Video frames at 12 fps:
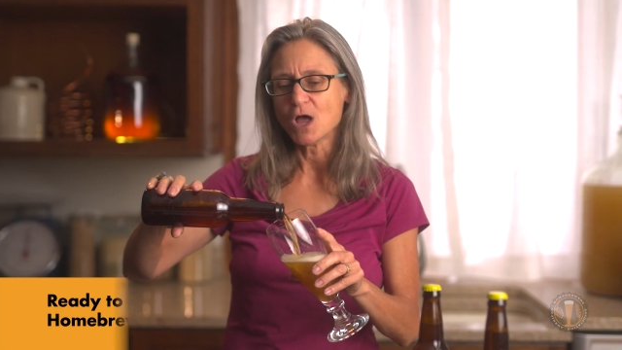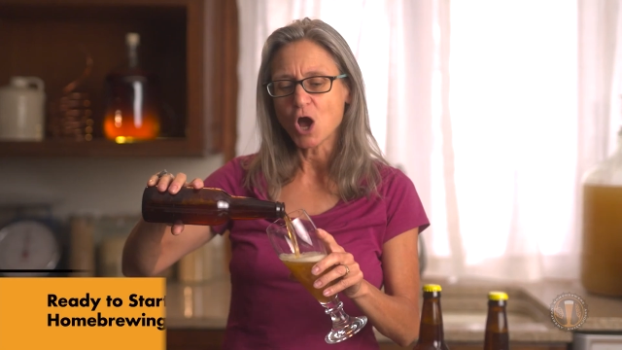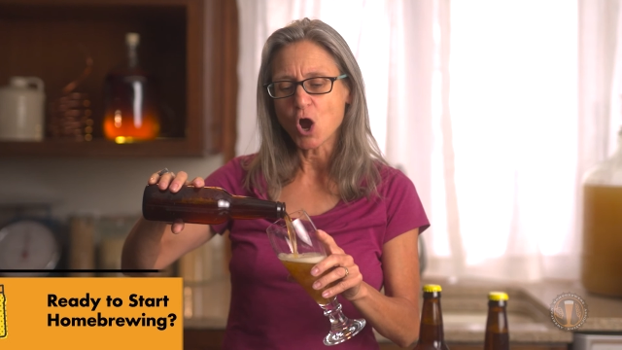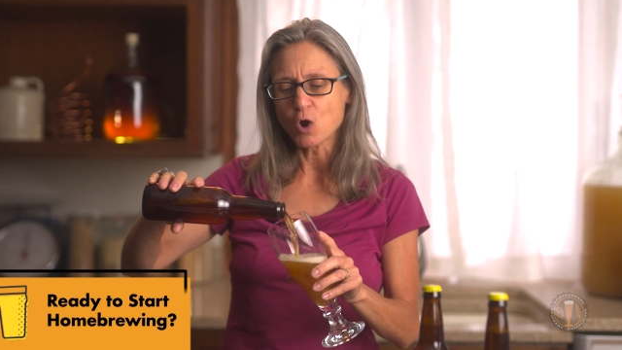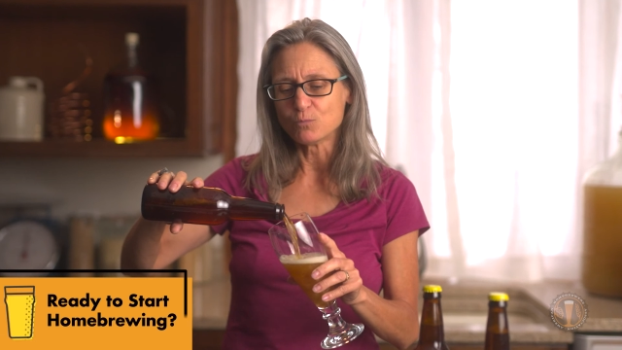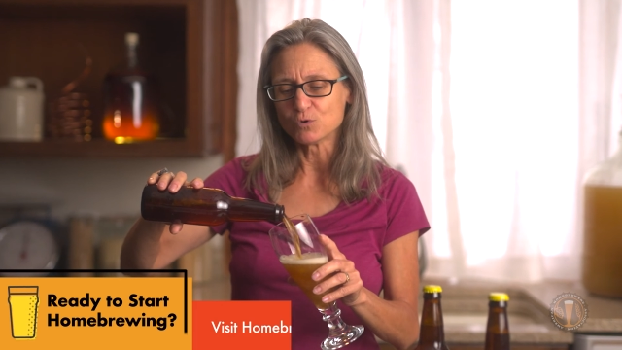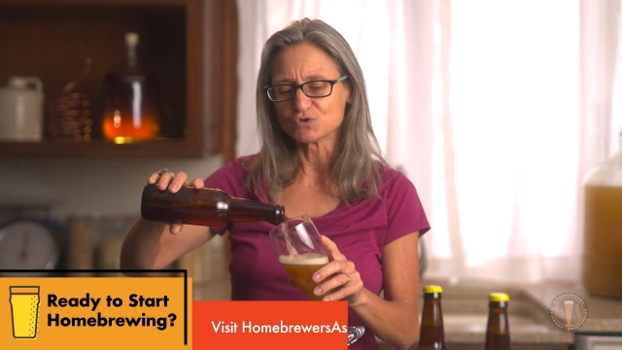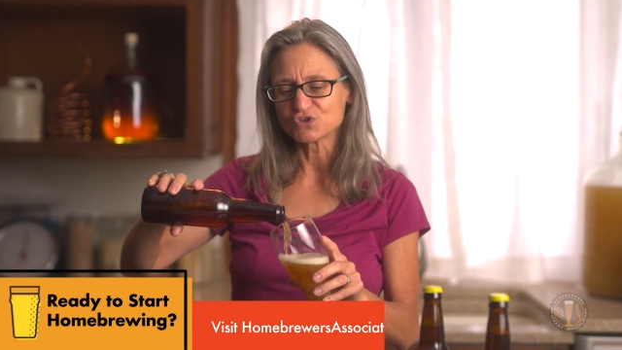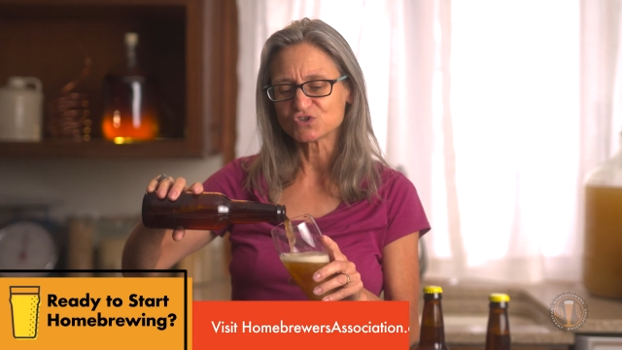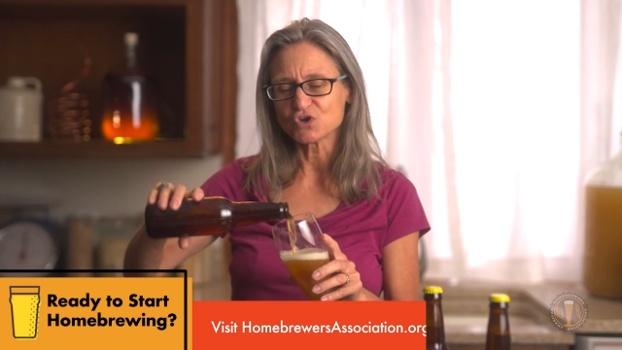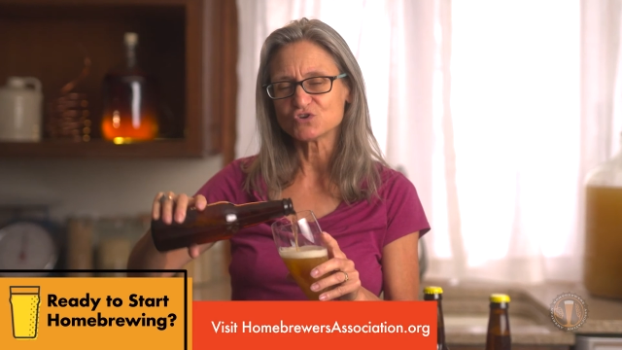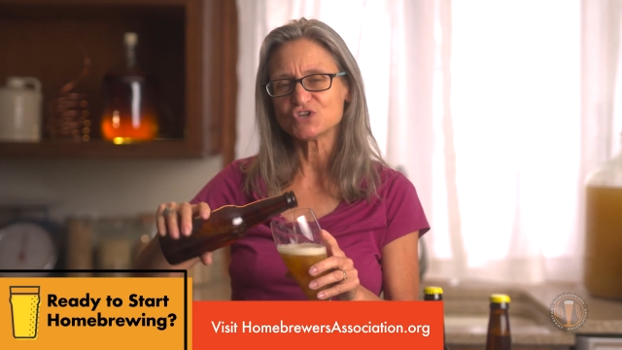
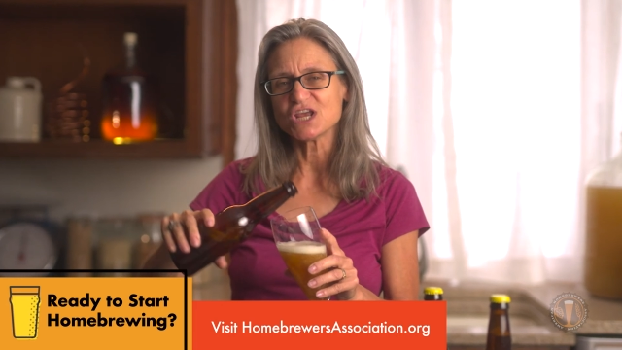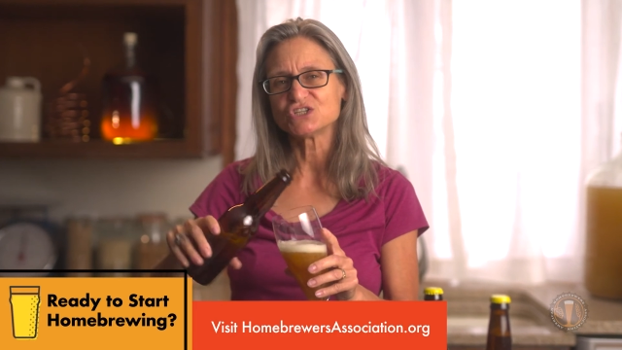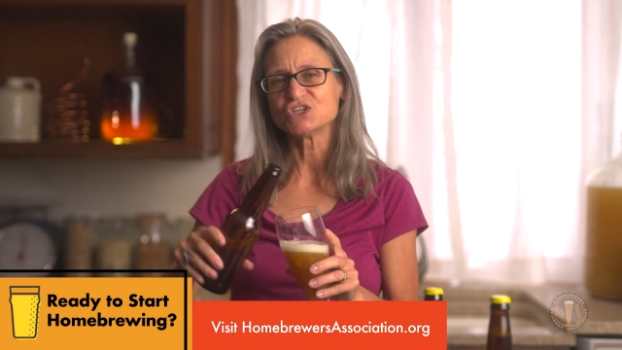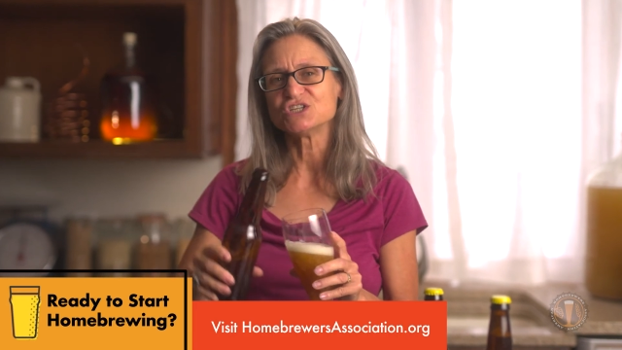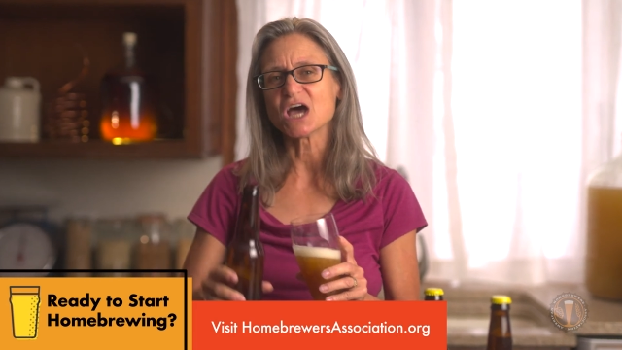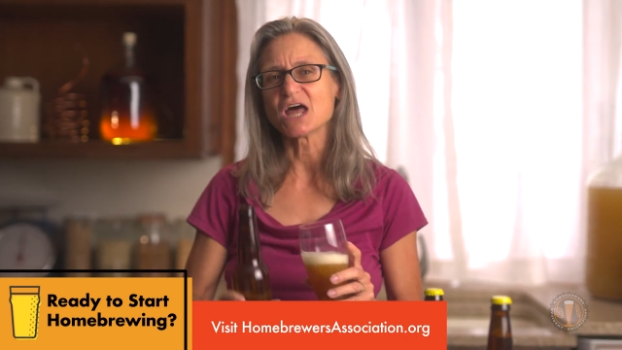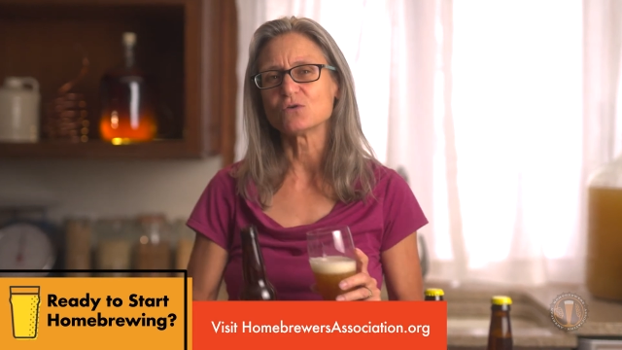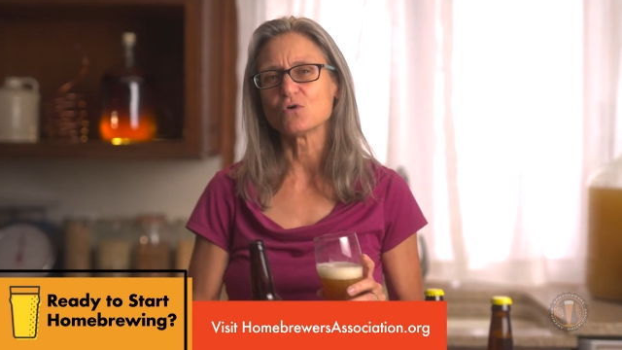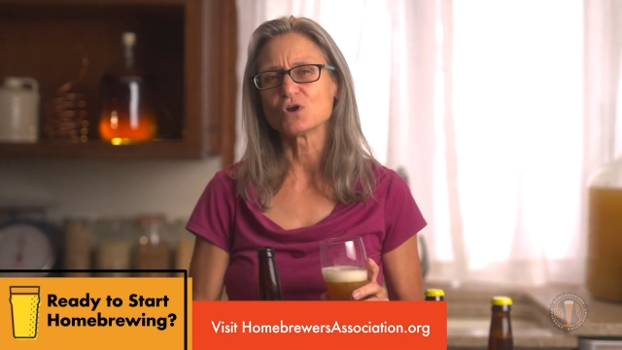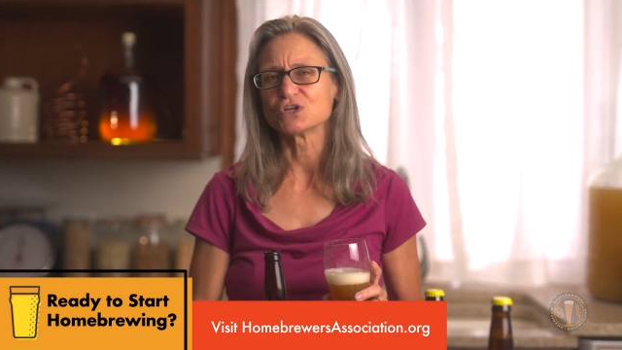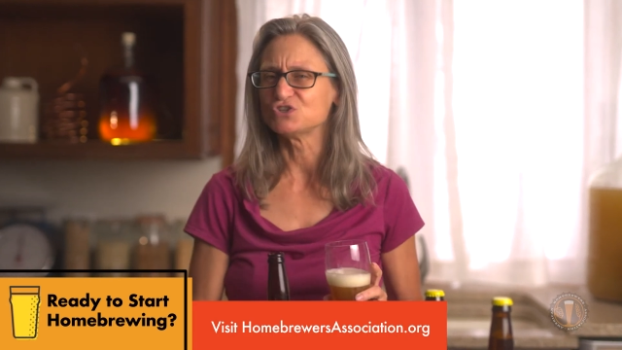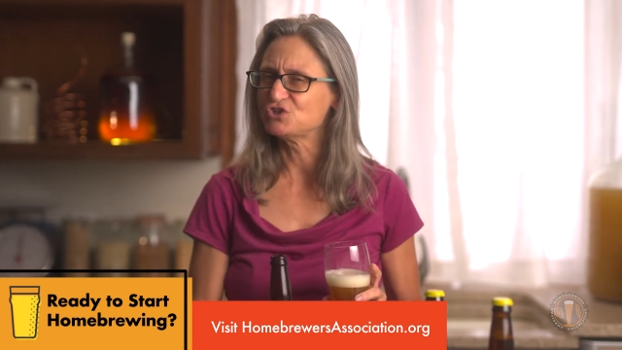
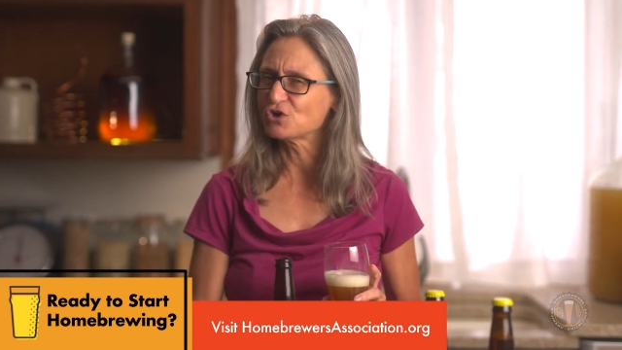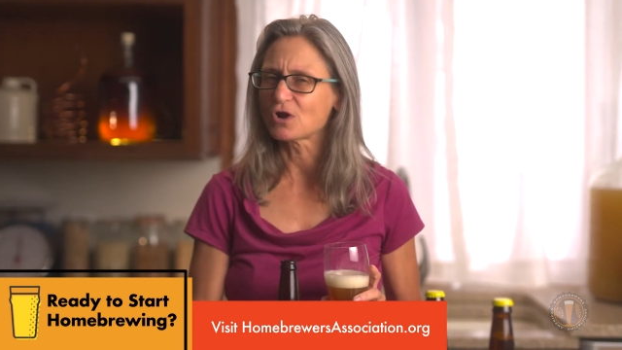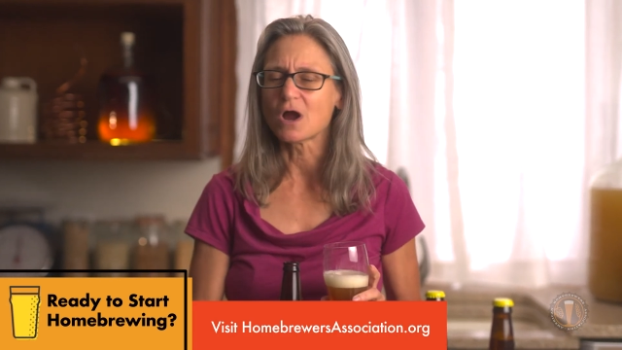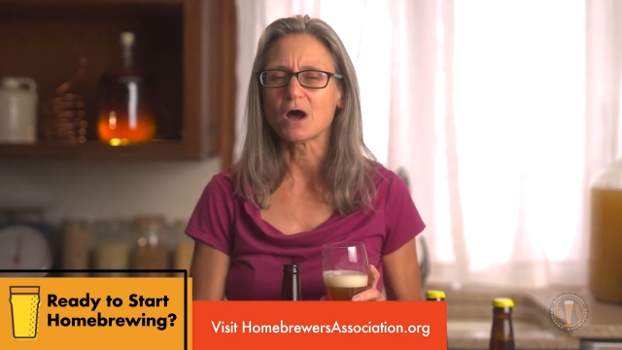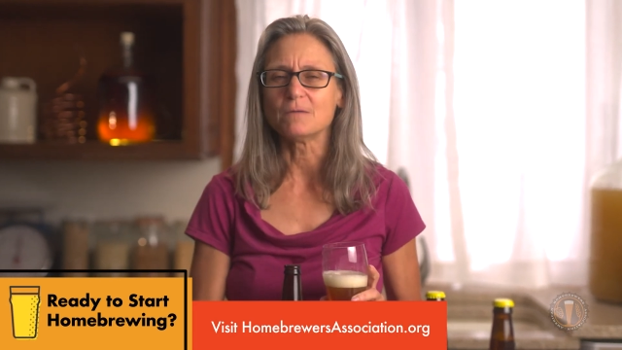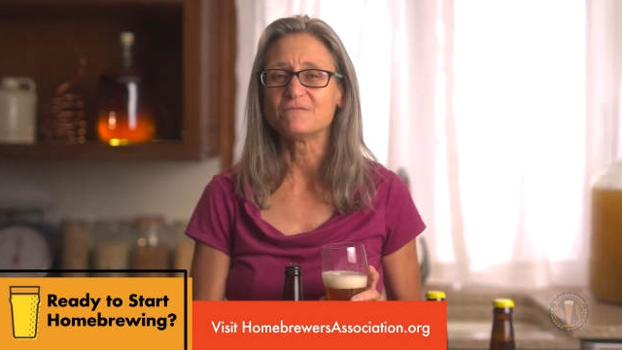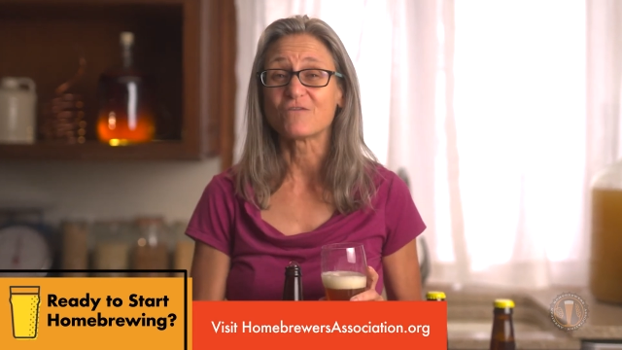Homebrewersassociation.org is your hub